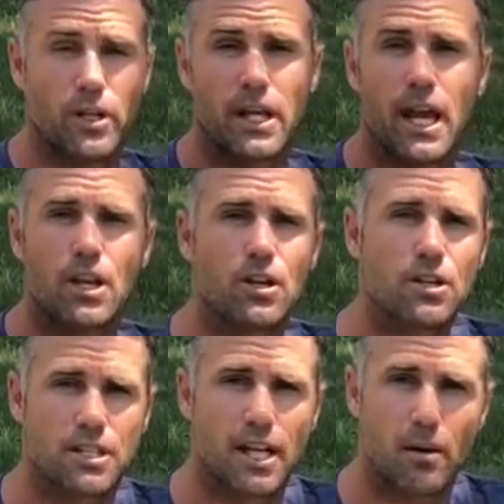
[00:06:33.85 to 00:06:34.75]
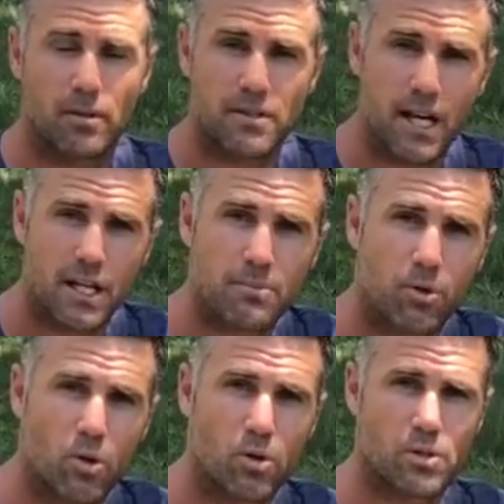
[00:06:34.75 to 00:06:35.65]
You can use a couple of tennis
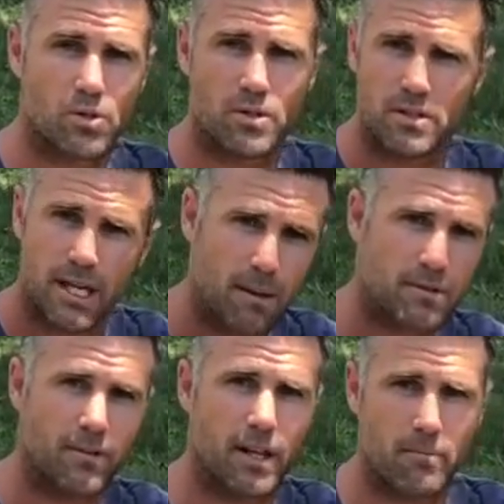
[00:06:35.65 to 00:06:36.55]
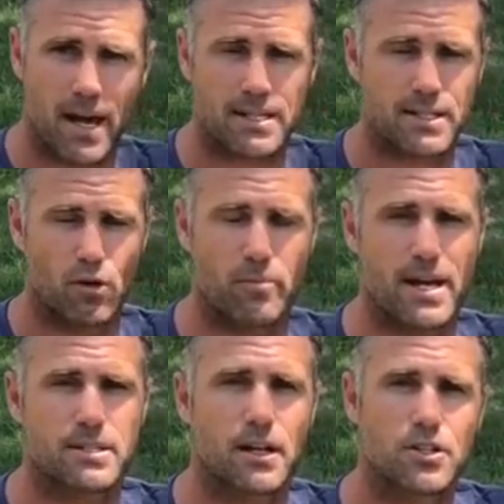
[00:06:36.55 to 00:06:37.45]
balls, or there's heaps of other
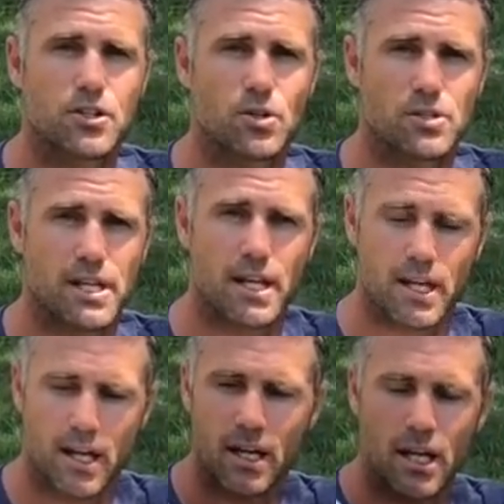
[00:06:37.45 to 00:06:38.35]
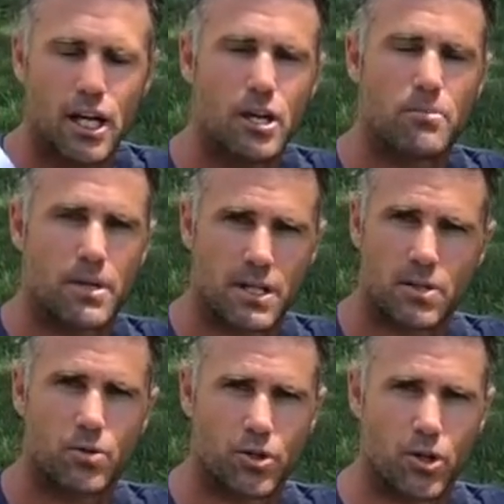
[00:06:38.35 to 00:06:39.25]
self-massage tools out there, but this
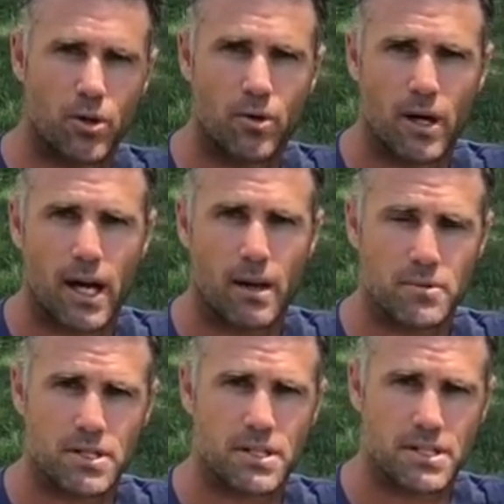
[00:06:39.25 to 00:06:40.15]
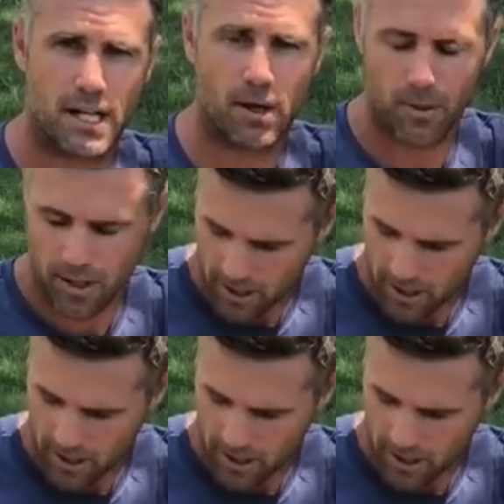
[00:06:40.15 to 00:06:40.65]
will do just to start with.